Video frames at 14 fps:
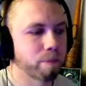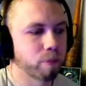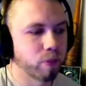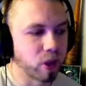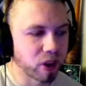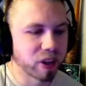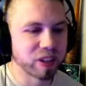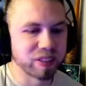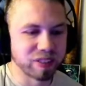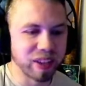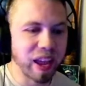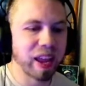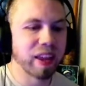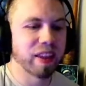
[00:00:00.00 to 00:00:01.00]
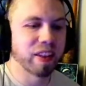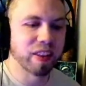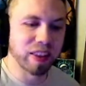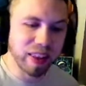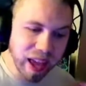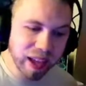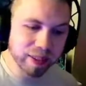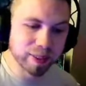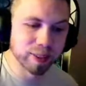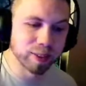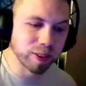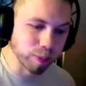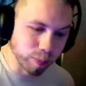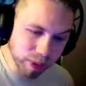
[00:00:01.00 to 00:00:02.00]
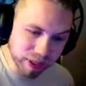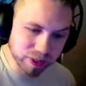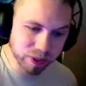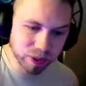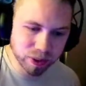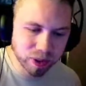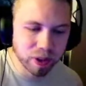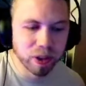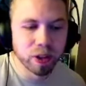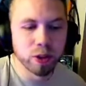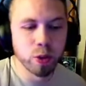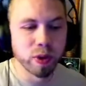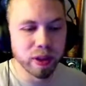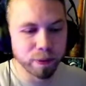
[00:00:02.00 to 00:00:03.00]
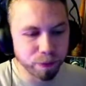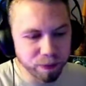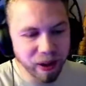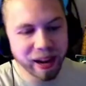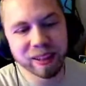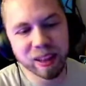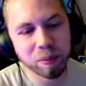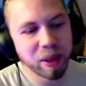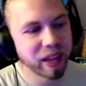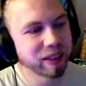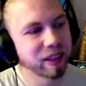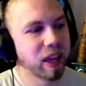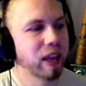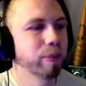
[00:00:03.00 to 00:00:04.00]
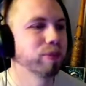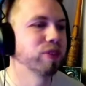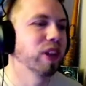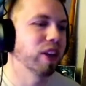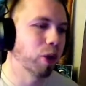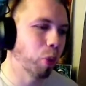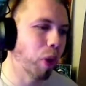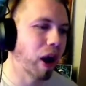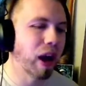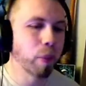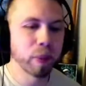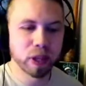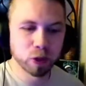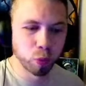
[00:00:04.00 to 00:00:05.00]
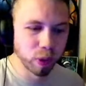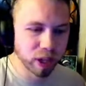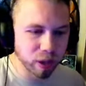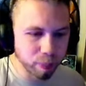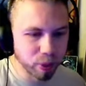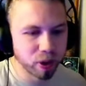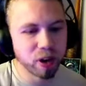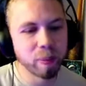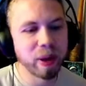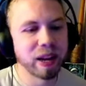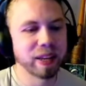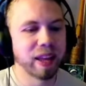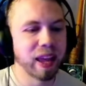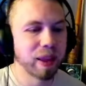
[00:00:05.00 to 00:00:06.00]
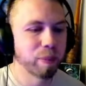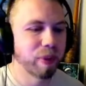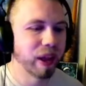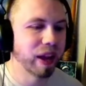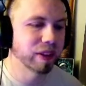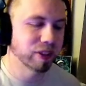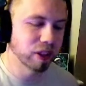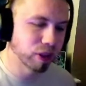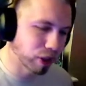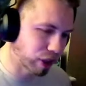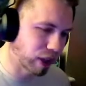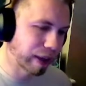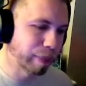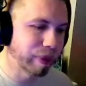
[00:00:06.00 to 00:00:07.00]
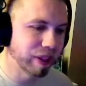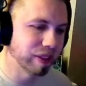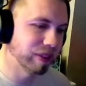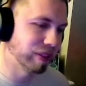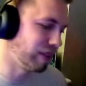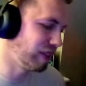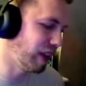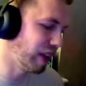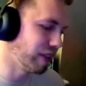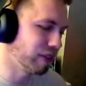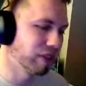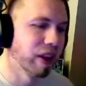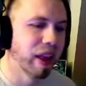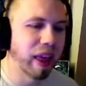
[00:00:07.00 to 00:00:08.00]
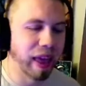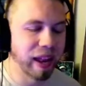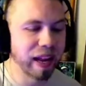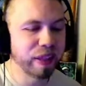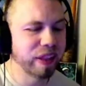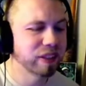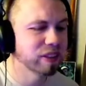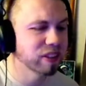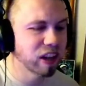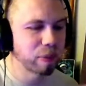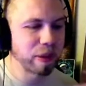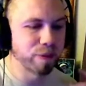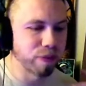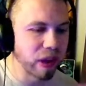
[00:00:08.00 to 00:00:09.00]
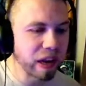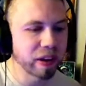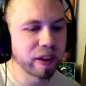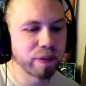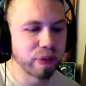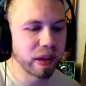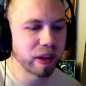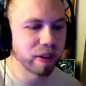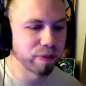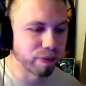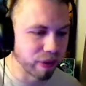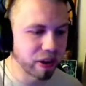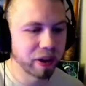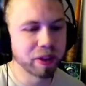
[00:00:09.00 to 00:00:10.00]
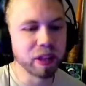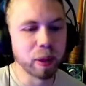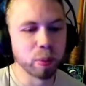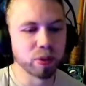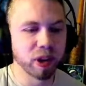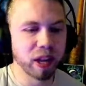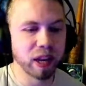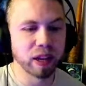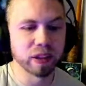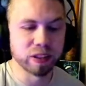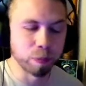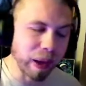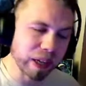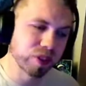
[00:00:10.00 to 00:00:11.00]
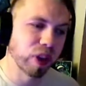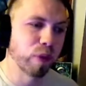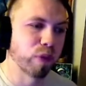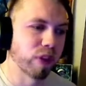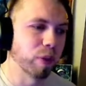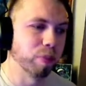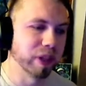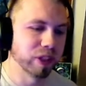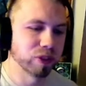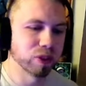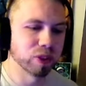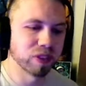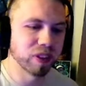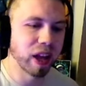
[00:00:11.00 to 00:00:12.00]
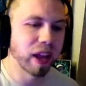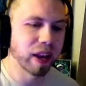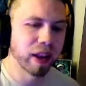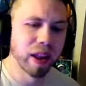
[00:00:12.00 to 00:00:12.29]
they're going to say, yes, Blizzard, you can finally make the games that you want because we're going to put them on Game Pass and they're going to be a success. And I think this is going to be very, very, very liberating, especially for the Blizzard side.